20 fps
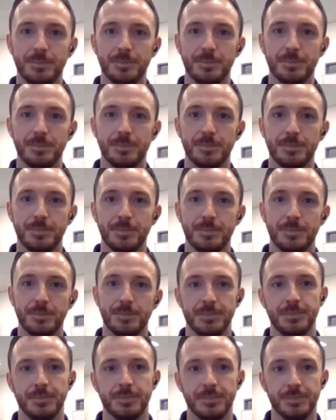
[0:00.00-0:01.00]

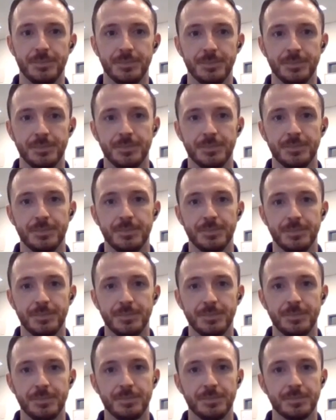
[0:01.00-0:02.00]

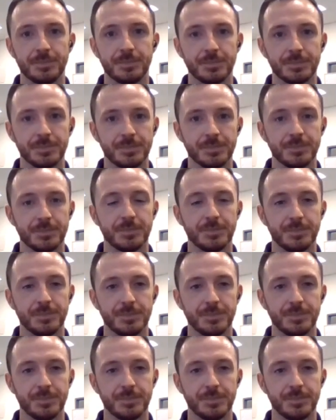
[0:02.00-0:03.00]

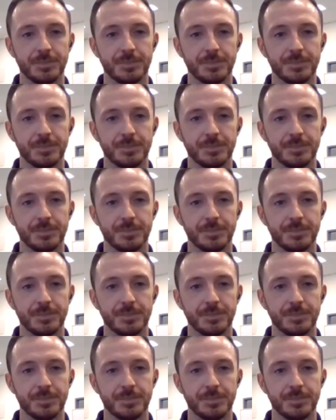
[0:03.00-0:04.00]

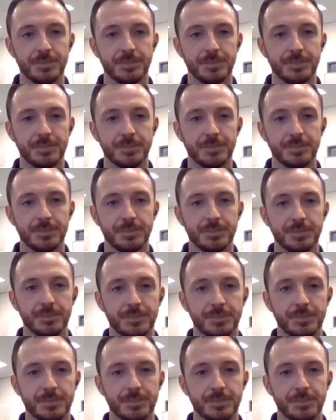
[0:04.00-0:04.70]
No words are spoken by the person on screen.